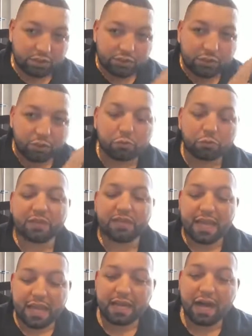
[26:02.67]
to
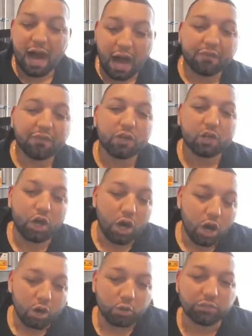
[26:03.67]
create
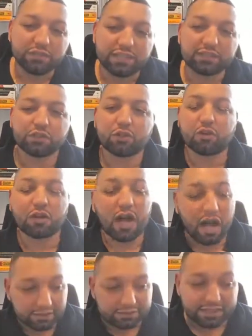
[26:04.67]
on-the-go digital
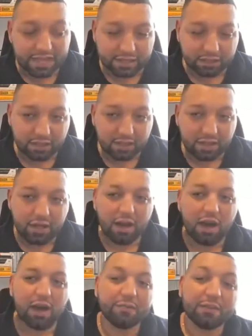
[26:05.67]
content
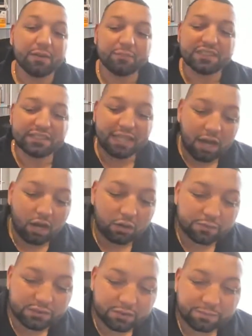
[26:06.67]
of
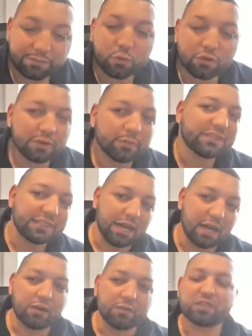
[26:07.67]
themselves, for
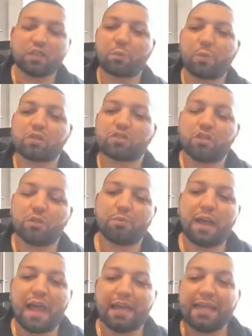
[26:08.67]
themselves, their personal
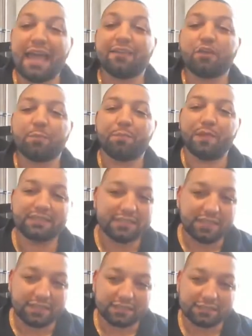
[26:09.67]
brand, and their
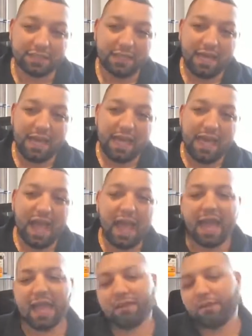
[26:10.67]
business.
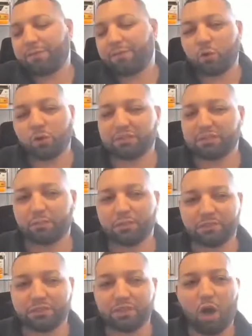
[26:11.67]
And of course, it
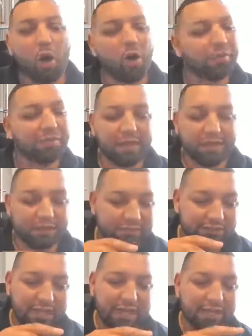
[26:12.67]
was all
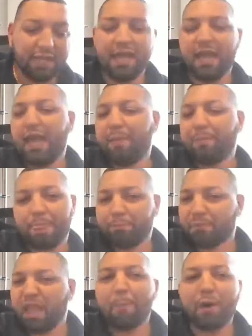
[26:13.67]
things like
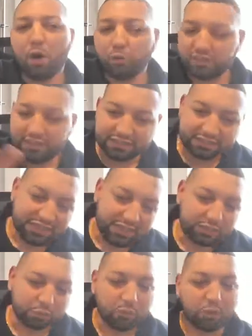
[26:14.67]
posting
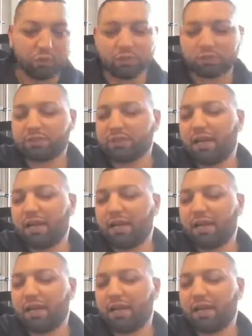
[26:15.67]
schedules,